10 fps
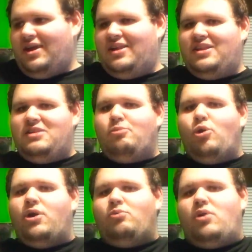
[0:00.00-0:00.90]
And then the
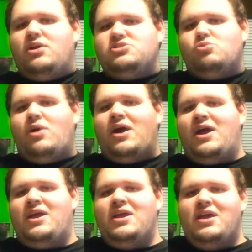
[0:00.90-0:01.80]
boy runs
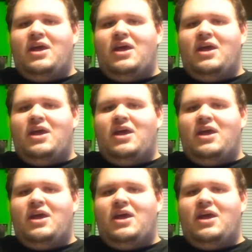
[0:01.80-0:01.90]
away